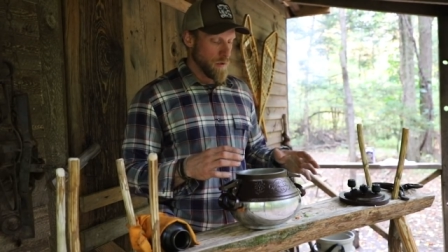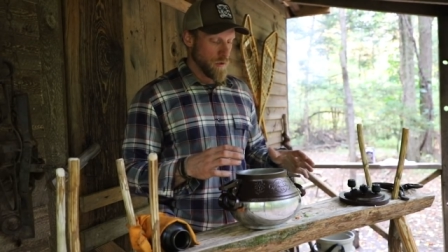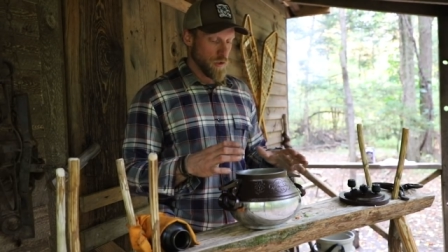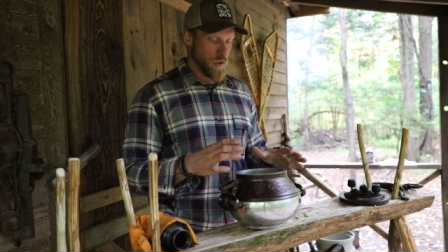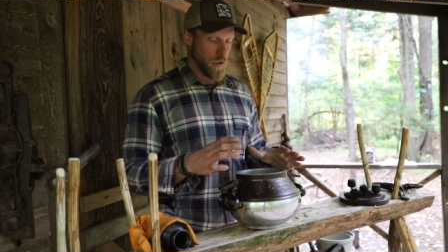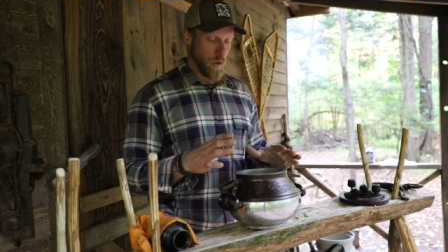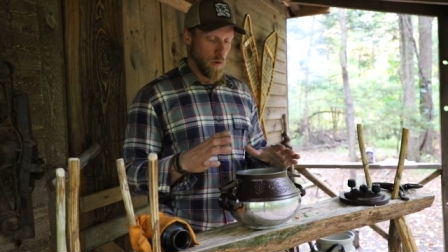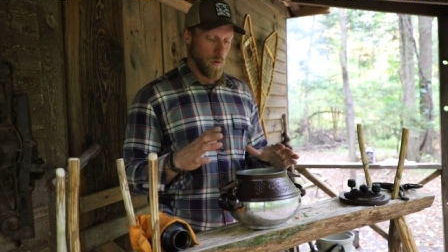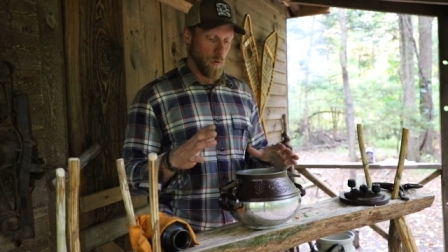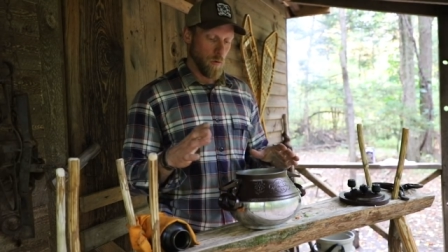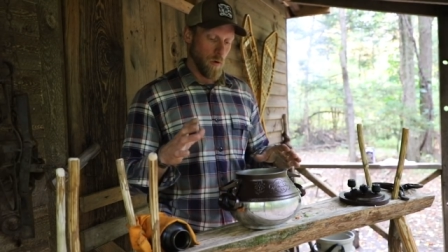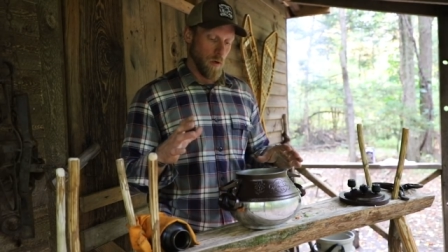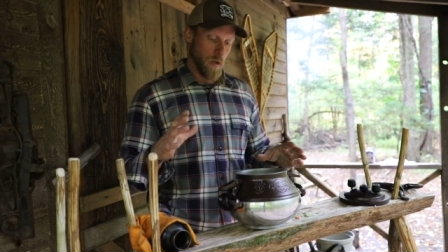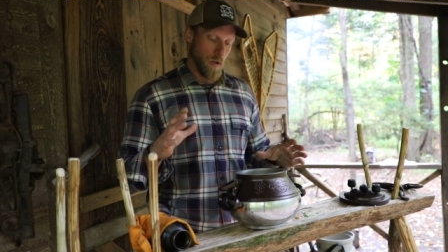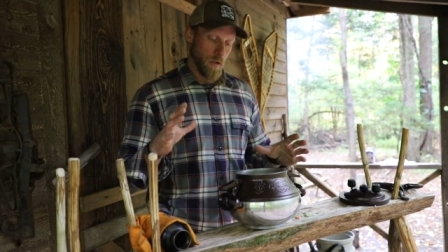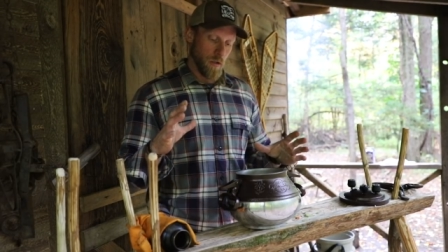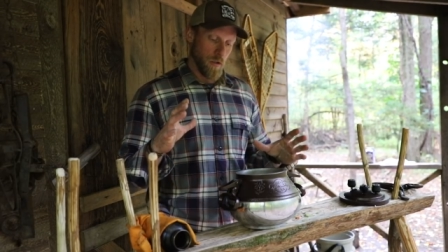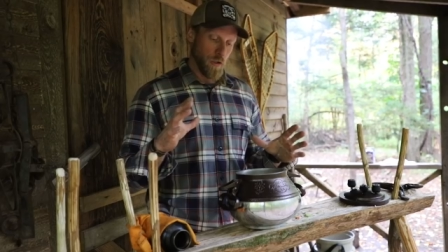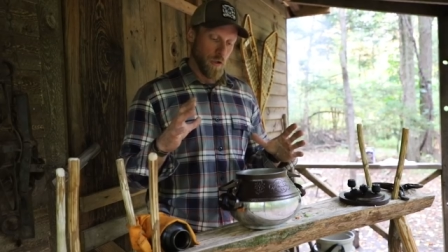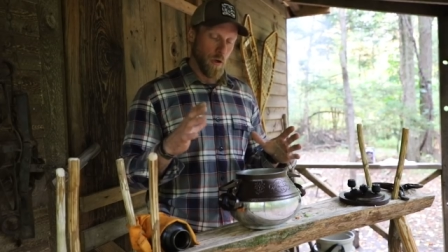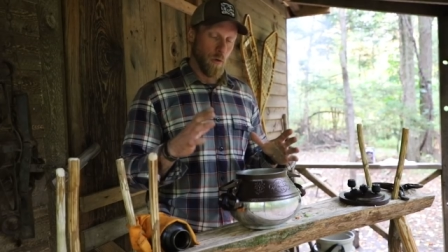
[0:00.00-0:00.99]
So
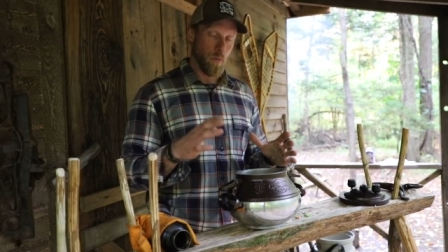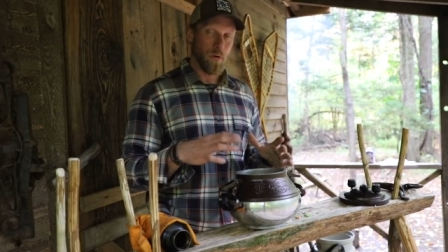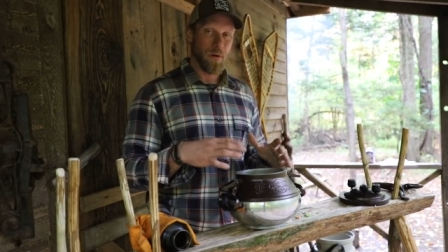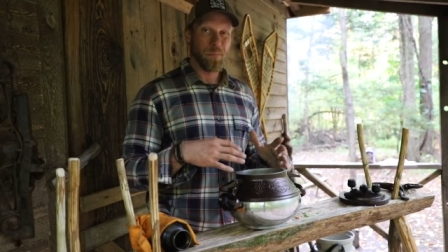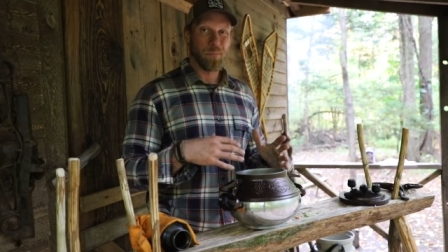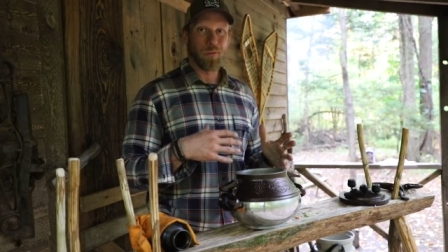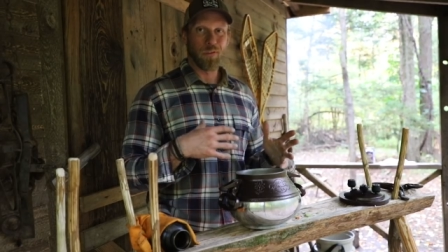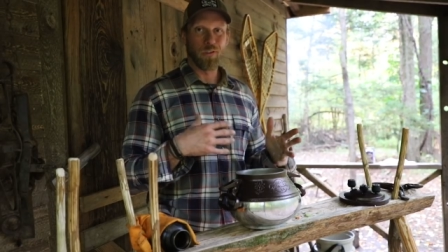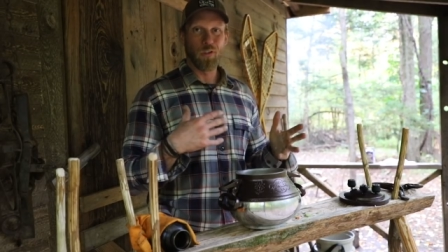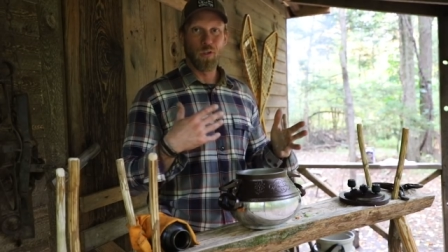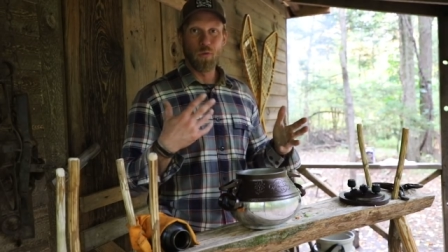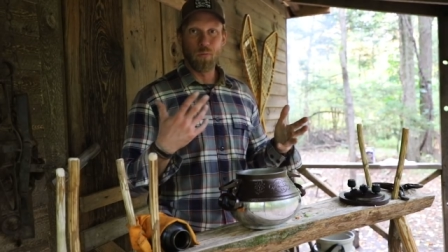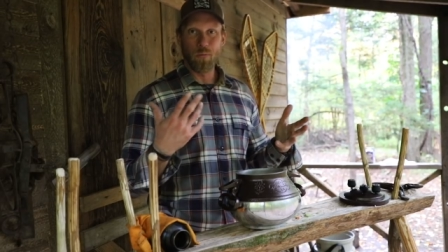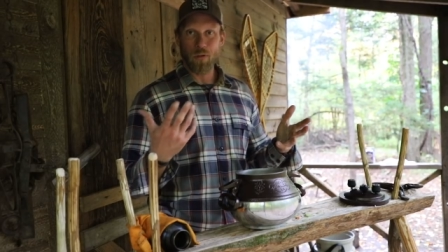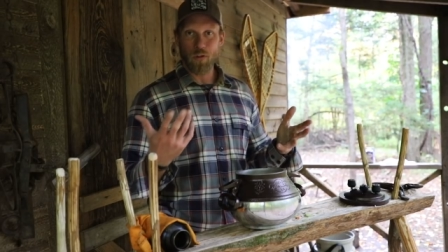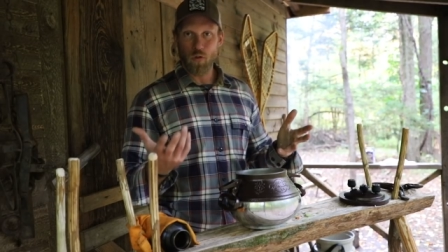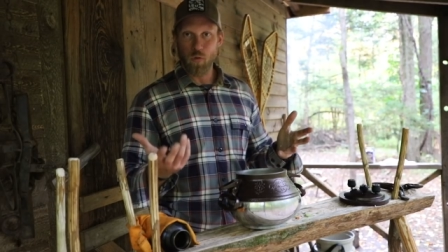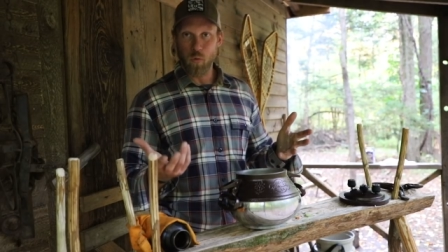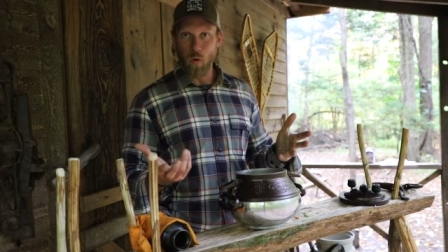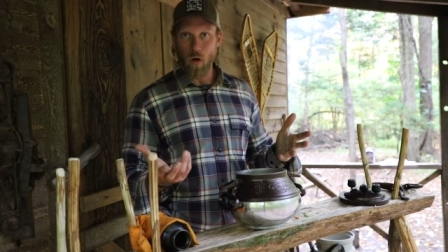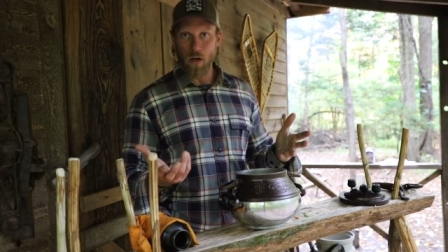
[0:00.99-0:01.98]
you don't wanna put too
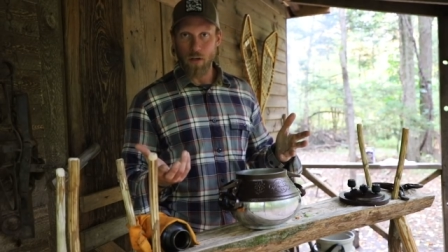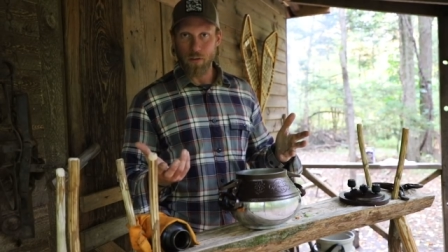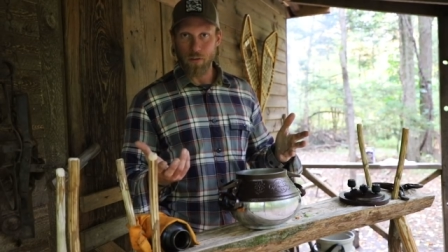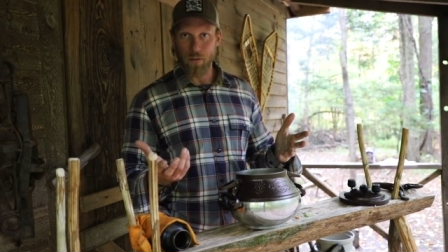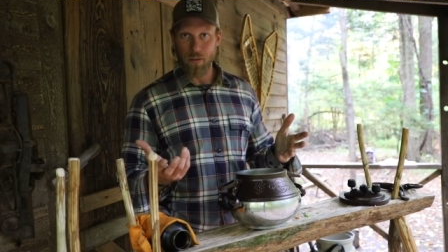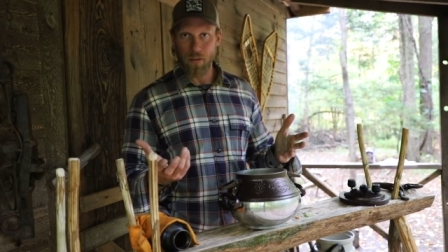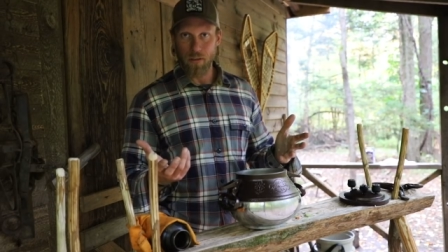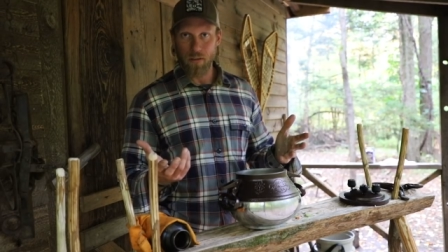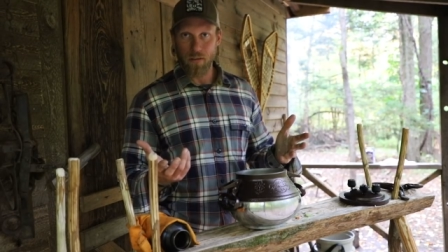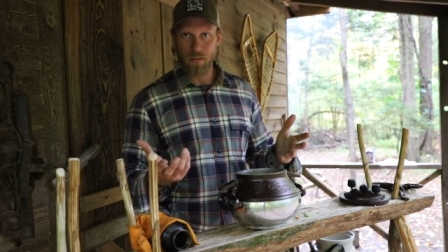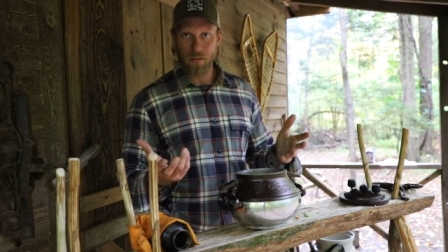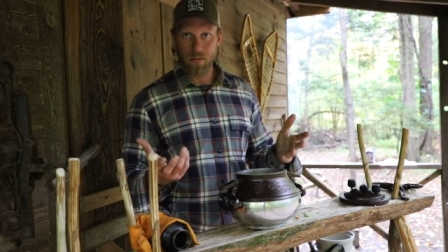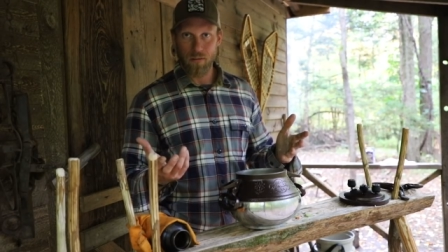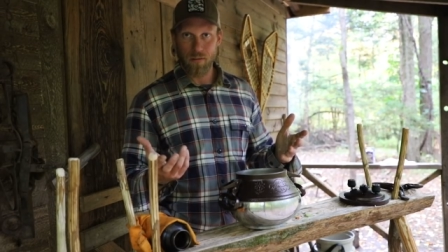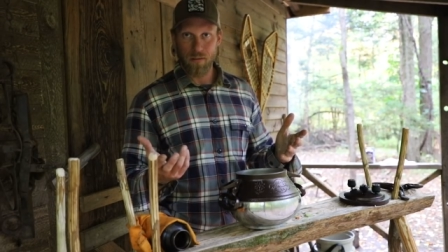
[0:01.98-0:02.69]
much water in